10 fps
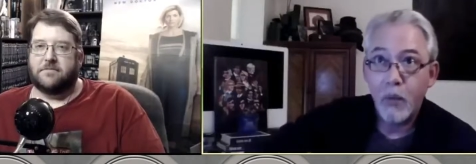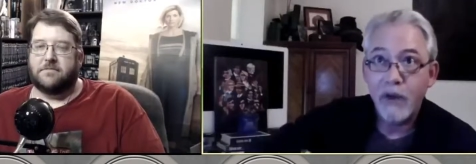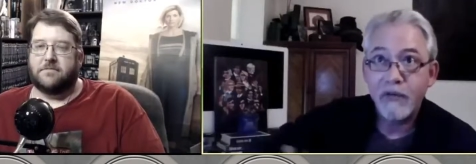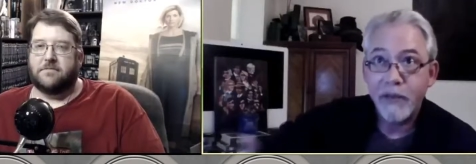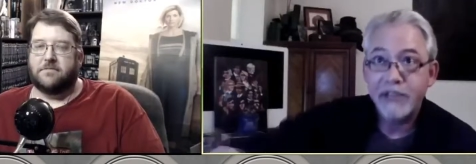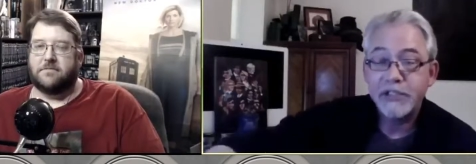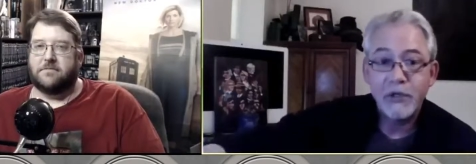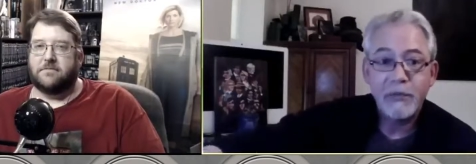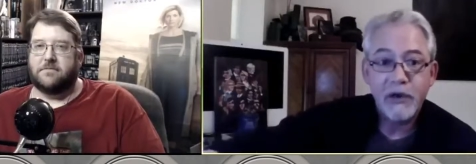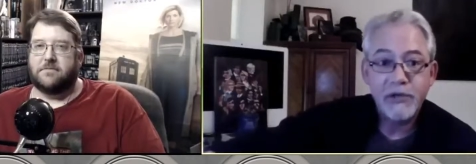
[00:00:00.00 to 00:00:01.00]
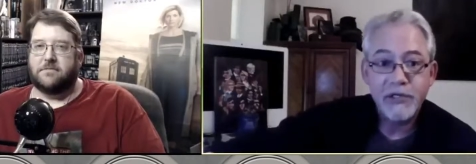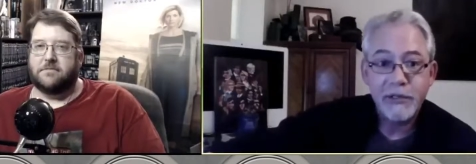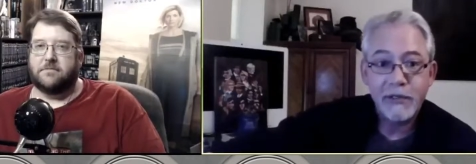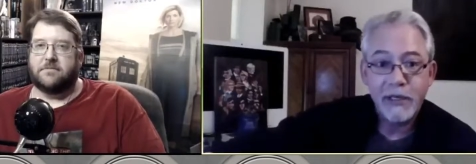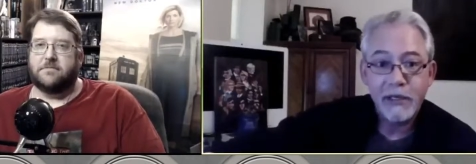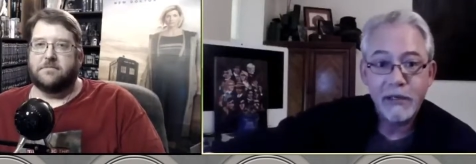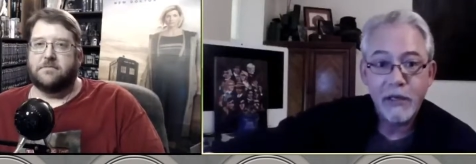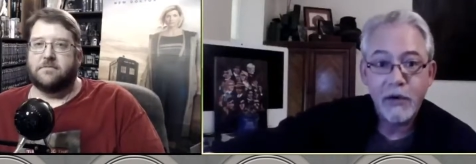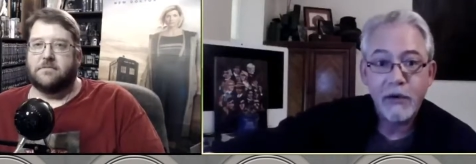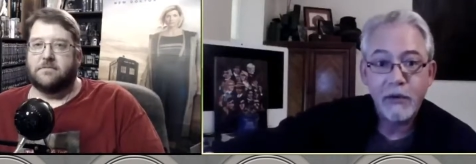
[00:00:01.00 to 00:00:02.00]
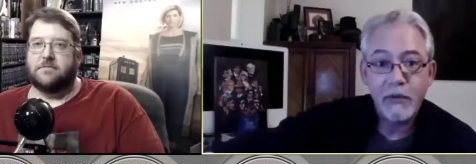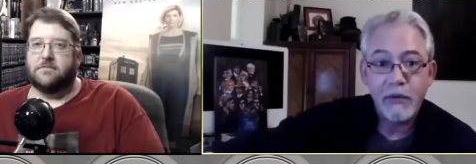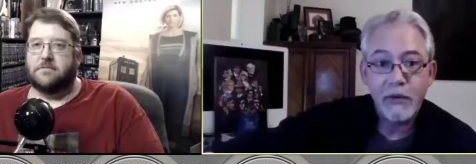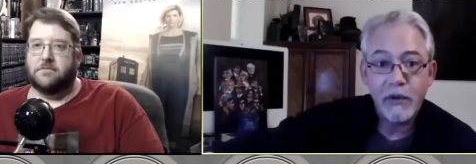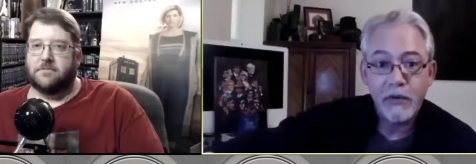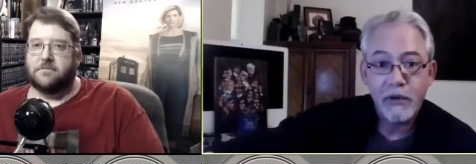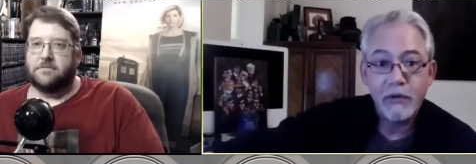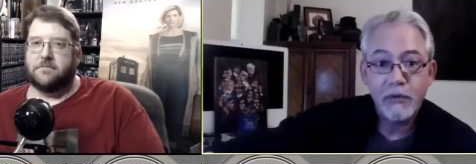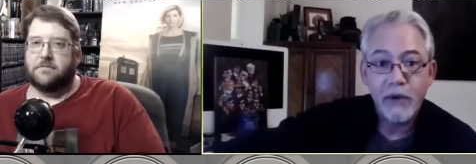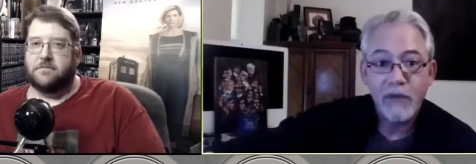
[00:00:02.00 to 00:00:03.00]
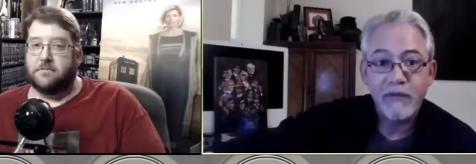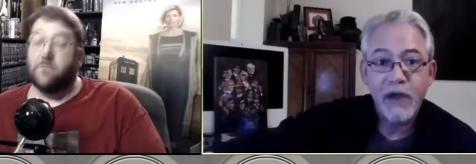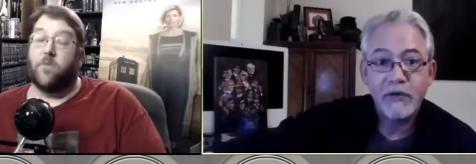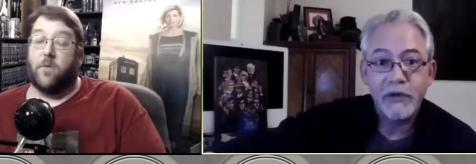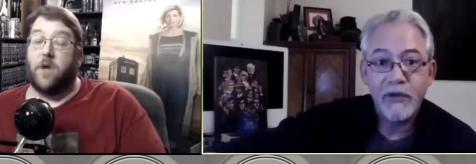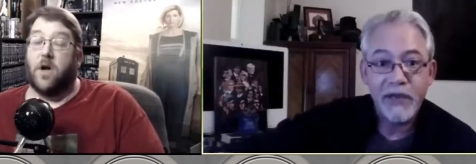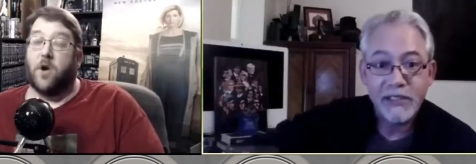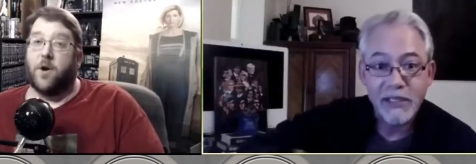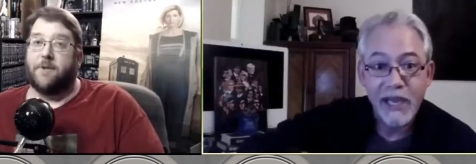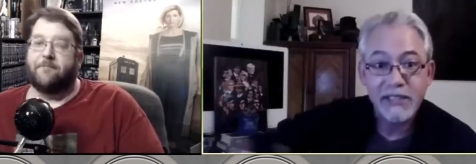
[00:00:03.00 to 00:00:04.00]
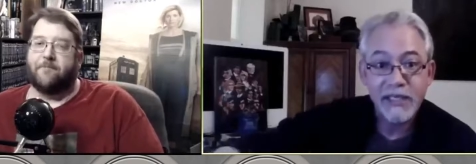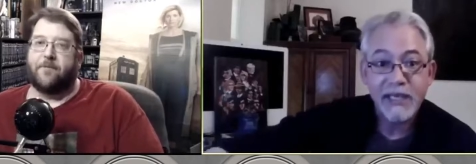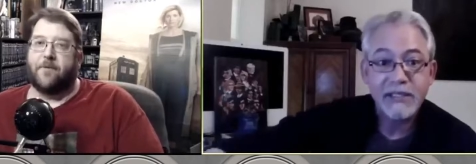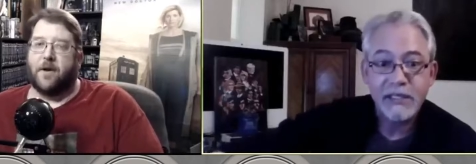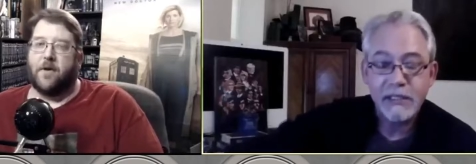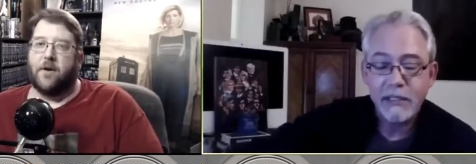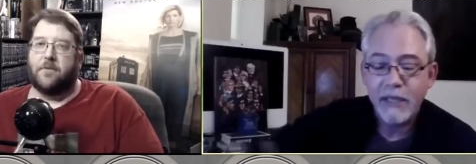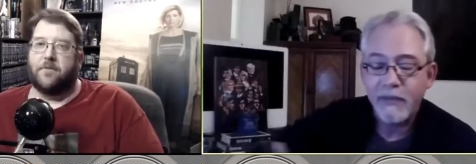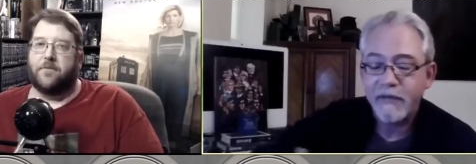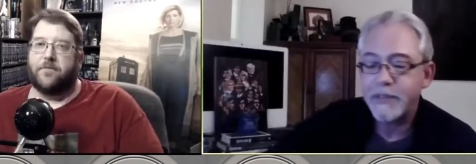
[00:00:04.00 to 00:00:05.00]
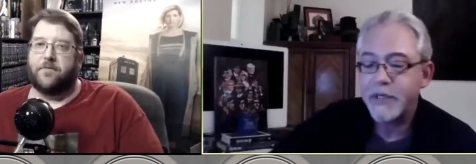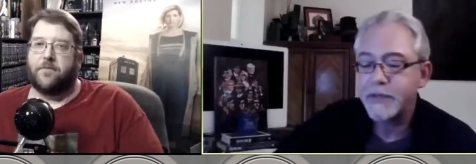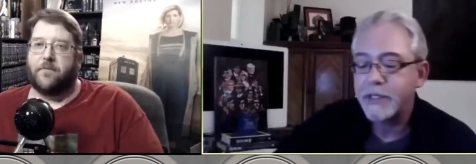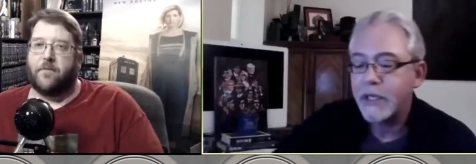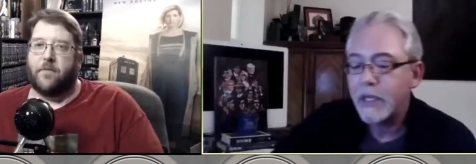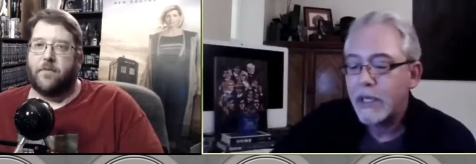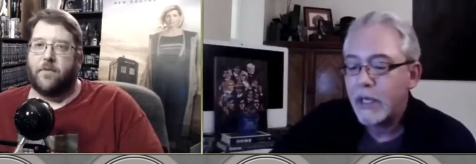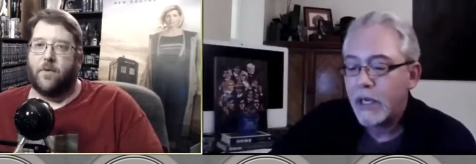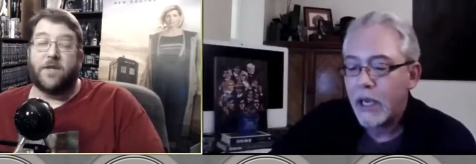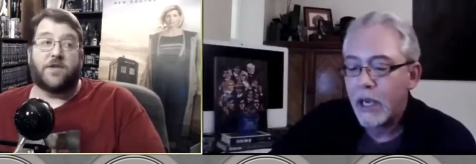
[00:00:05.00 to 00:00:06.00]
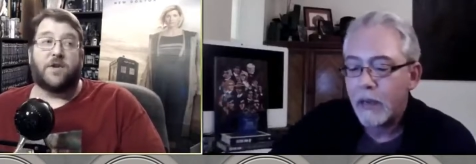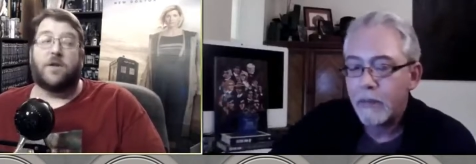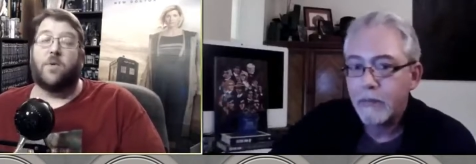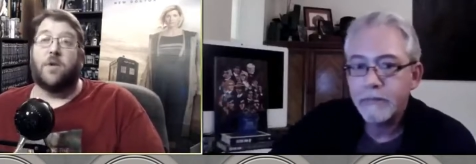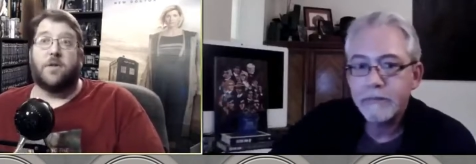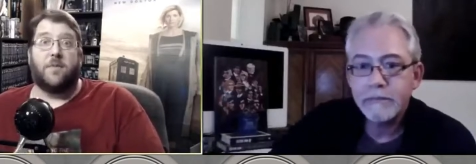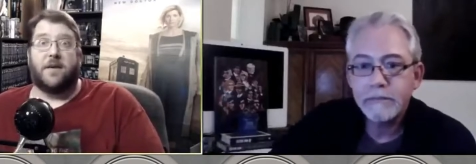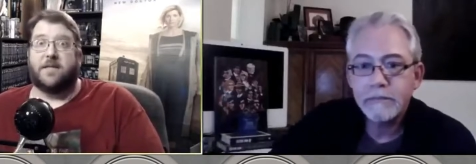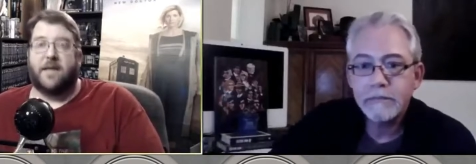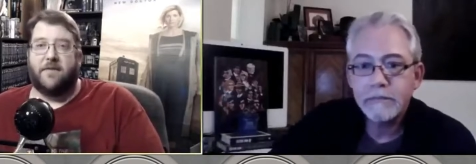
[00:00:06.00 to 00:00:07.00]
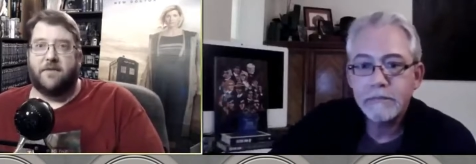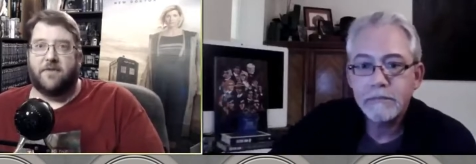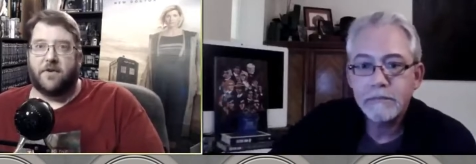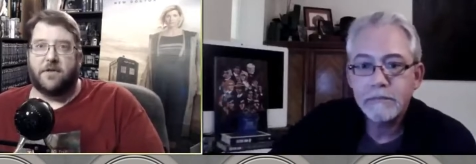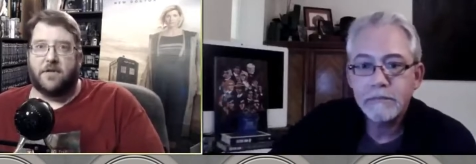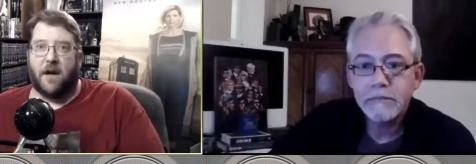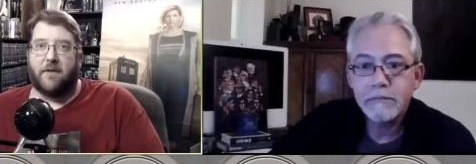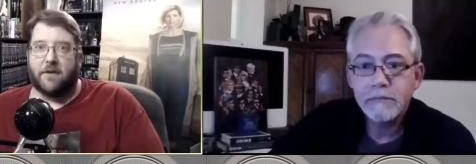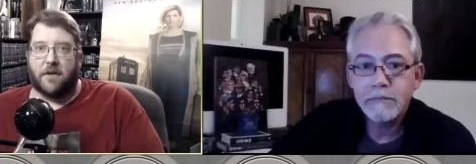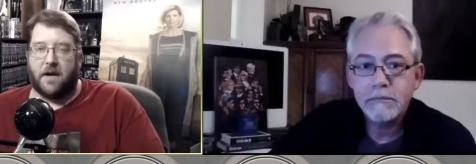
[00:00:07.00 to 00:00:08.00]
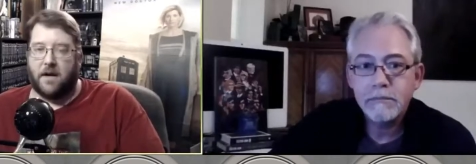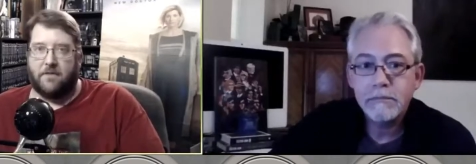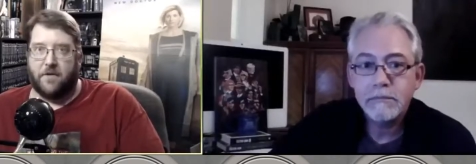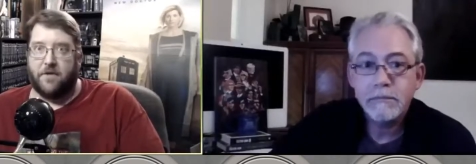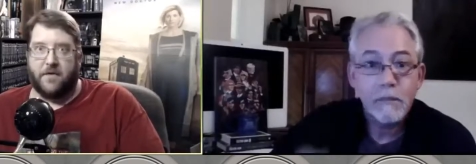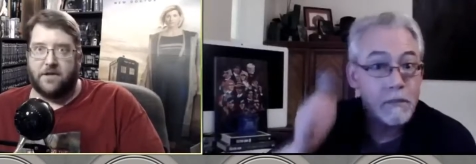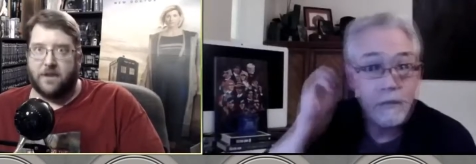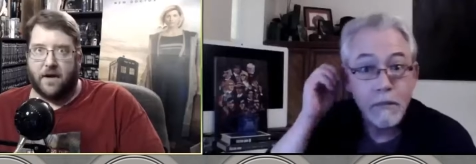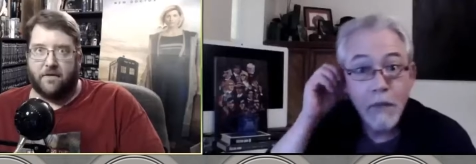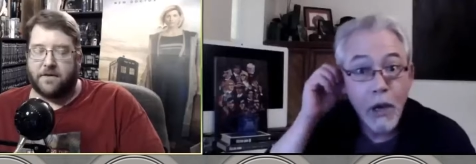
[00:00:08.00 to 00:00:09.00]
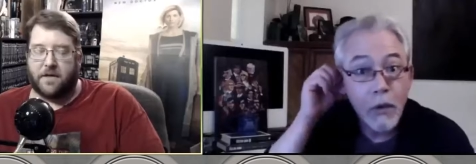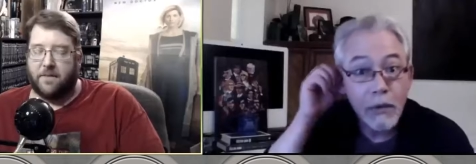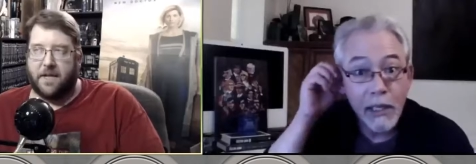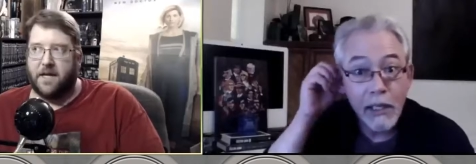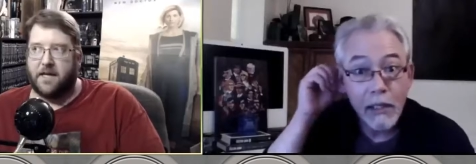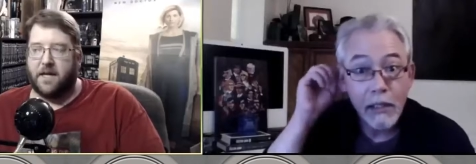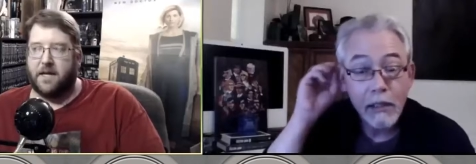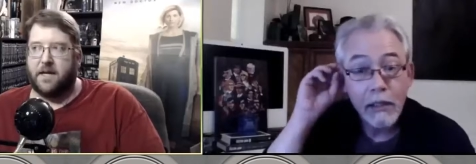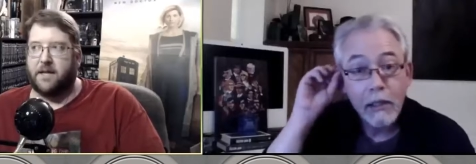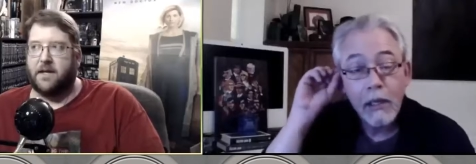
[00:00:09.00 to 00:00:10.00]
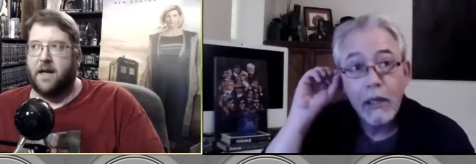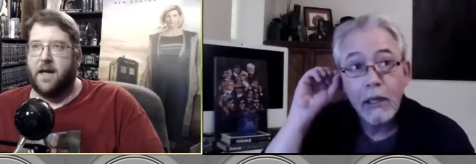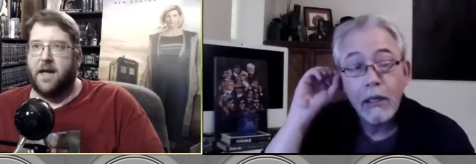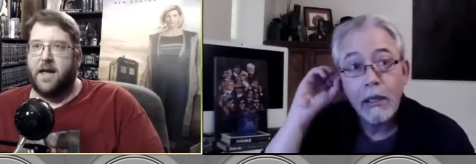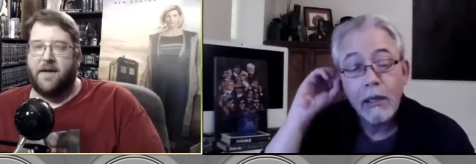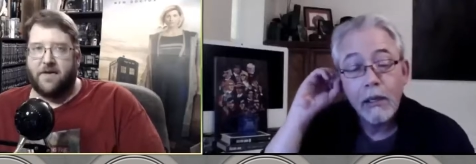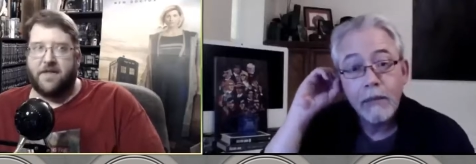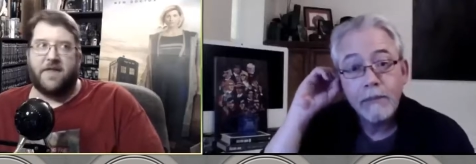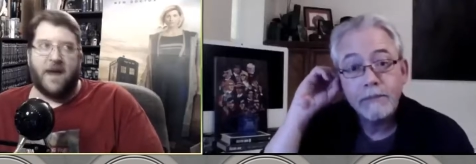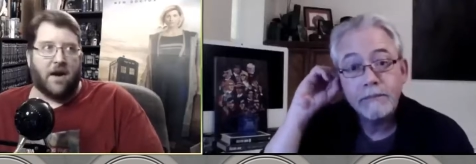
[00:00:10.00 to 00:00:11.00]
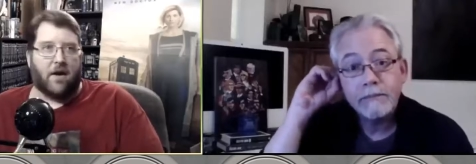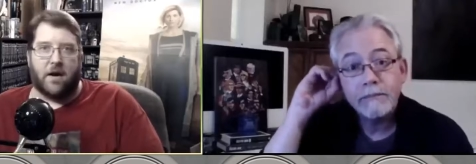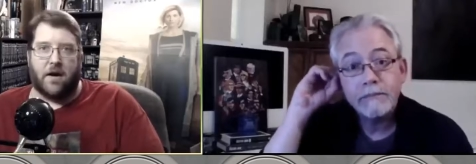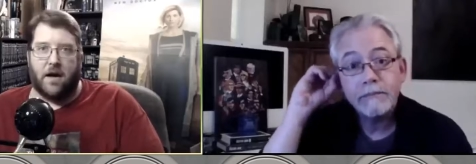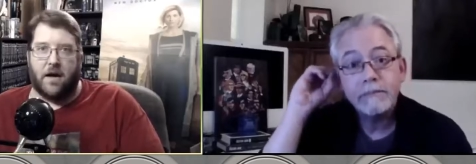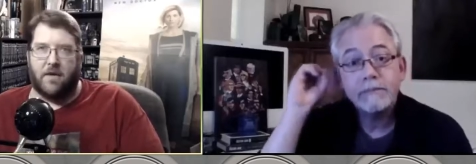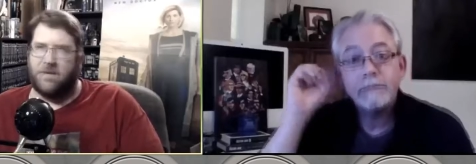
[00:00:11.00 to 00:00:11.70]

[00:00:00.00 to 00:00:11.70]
Speaker 1: one of the best two-parters in in the current you know the new run of Doctor Who. I okay. think it's, it's an excellent couple of episodes.
Speaker 2: Well, it's certainly one of the best even Virgin novel uh, new adventure novels. Oh, I mean, yeah. it, it, it, even there uh, it